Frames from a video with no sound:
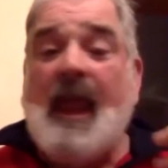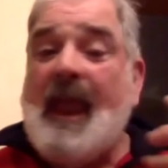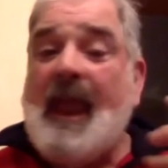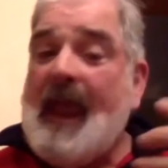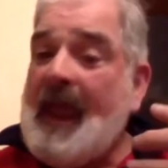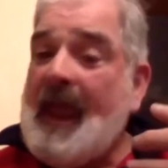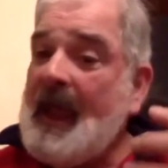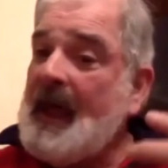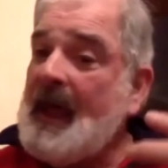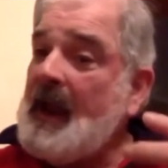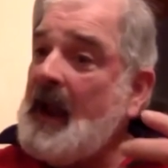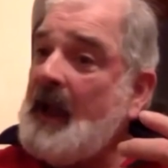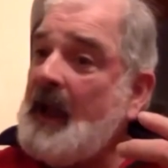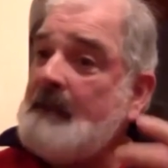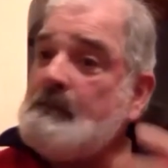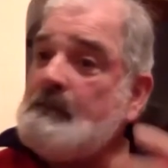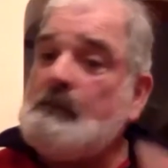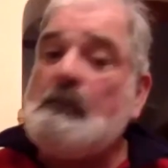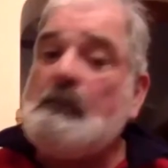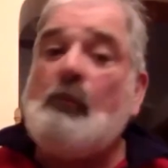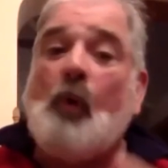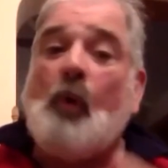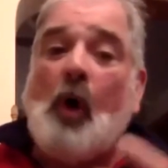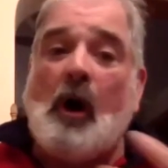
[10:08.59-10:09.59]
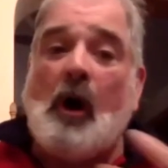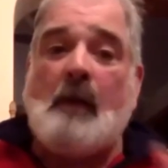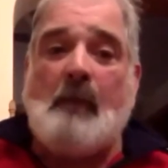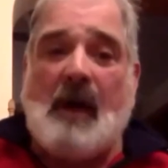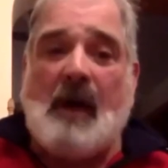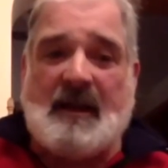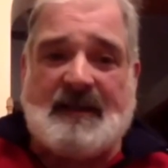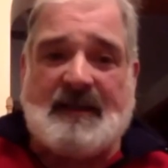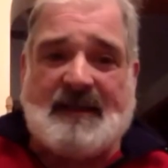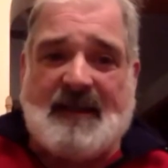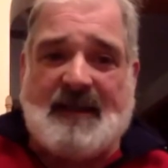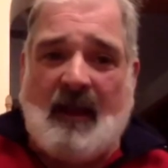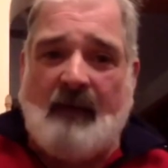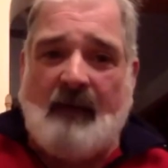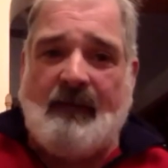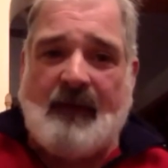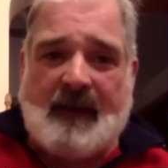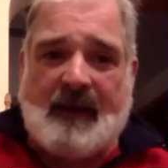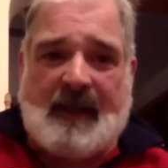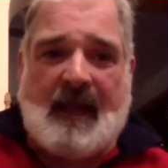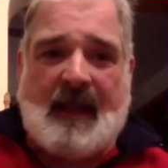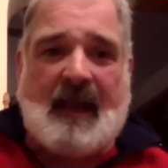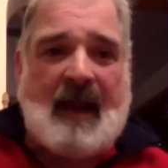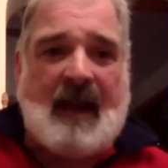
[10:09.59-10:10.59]
And I'm more myself
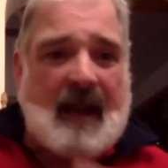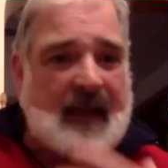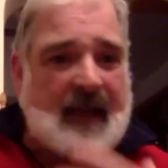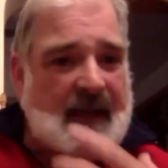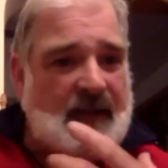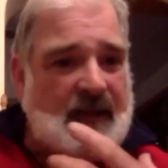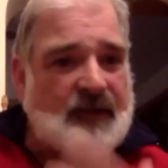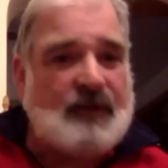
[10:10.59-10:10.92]
again.